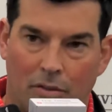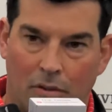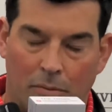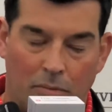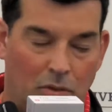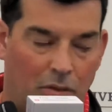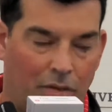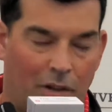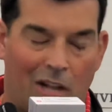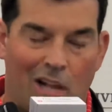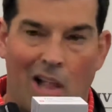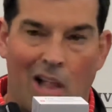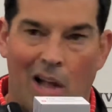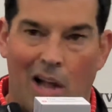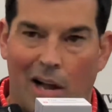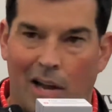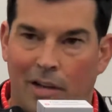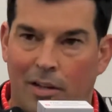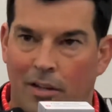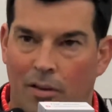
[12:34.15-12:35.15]
terms of the
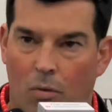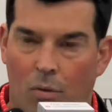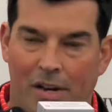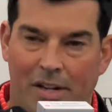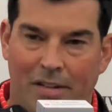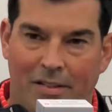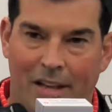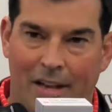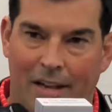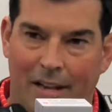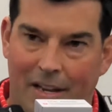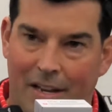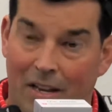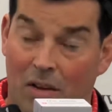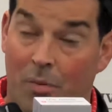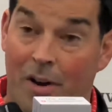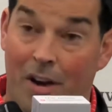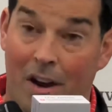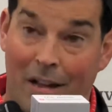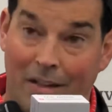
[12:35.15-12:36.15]
clock, when to take a knee,
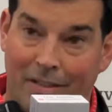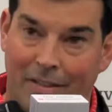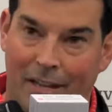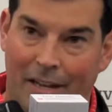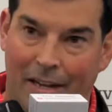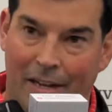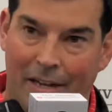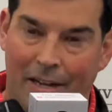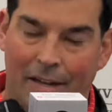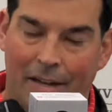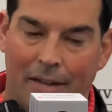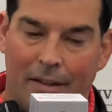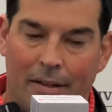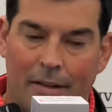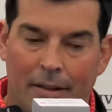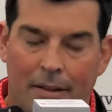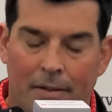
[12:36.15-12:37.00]
when not to take a knee.